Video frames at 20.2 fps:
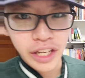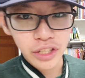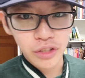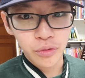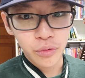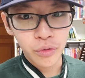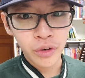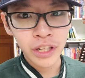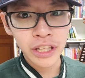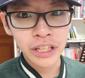
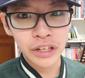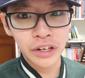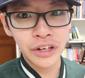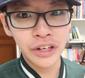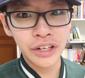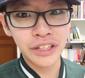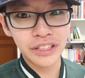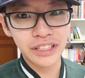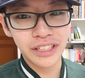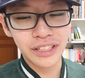it's really
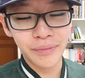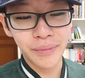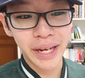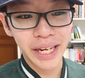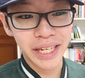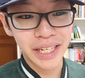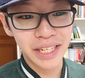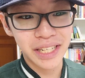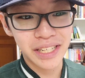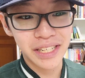hard to
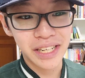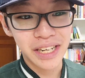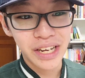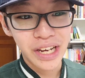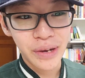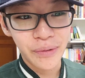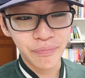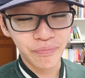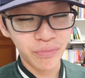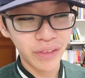make
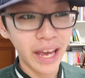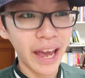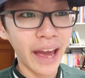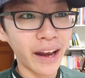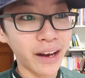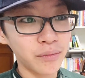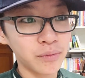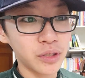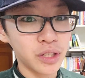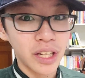
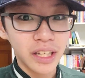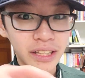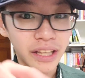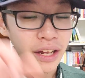atom